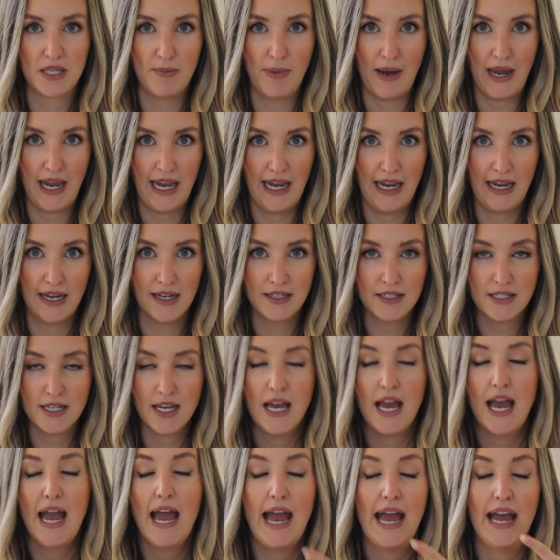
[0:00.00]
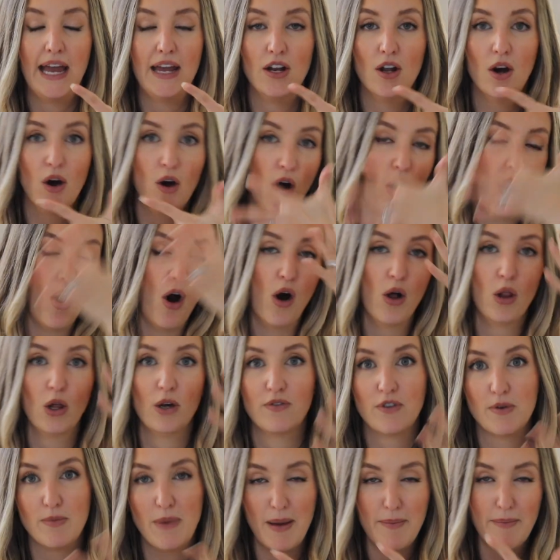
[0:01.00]
in my hand and all
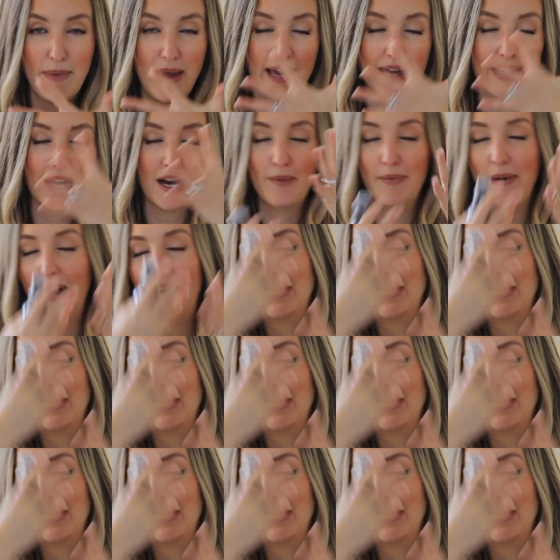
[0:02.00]
over my makeup,